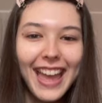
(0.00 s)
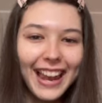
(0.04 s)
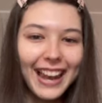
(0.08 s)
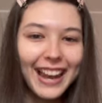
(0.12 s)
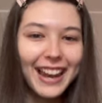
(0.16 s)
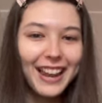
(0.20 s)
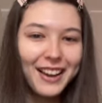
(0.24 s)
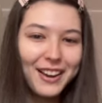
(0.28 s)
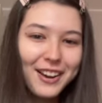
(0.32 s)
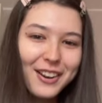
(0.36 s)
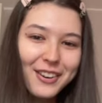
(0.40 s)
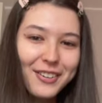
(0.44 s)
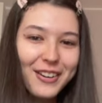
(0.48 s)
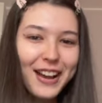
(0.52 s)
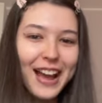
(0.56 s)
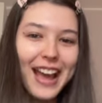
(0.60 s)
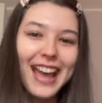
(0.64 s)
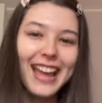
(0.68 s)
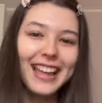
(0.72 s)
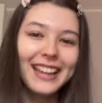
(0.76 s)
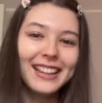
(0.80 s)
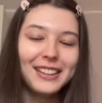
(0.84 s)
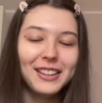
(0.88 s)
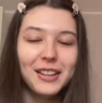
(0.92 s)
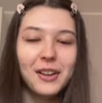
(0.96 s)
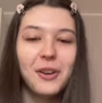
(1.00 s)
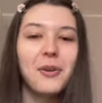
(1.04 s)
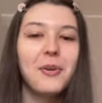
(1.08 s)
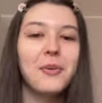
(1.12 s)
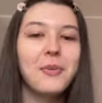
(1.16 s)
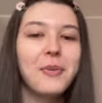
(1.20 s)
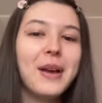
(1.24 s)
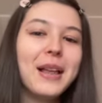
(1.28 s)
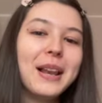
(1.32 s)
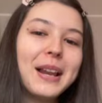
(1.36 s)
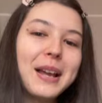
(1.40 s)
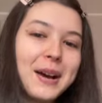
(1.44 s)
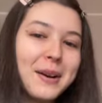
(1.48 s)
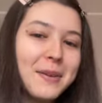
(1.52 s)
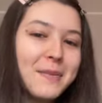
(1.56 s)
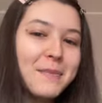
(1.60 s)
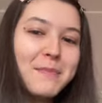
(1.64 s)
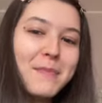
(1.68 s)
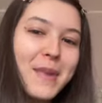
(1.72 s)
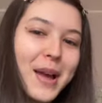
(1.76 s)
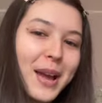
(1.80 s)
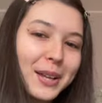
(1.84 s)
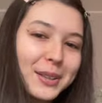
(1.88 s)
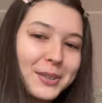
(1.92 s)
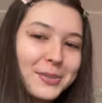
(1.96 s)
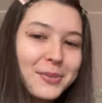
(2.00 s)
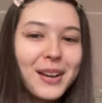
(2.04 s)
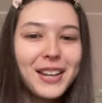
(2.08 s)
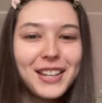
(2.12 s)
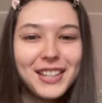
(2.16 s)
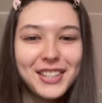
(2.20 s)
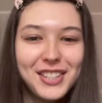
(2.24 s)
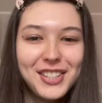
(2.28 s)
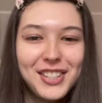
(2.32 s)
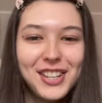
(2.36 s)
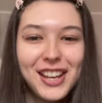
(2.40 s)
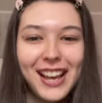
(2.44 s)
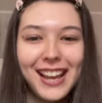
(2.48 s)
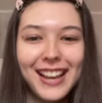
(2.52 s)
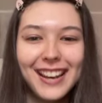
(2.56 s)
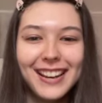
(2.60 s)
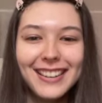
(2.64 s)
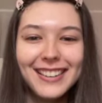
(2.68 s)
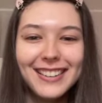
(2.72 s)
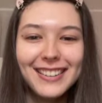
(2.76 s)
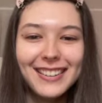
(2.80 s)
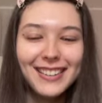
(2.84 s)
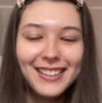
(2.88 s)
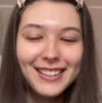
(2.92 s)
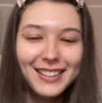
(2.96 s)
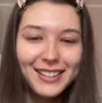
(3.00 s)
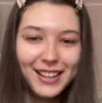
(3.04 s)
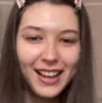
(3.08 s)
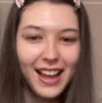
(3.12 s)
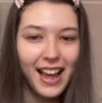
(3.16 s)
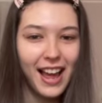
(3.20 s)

Hello and welcome back to my channel.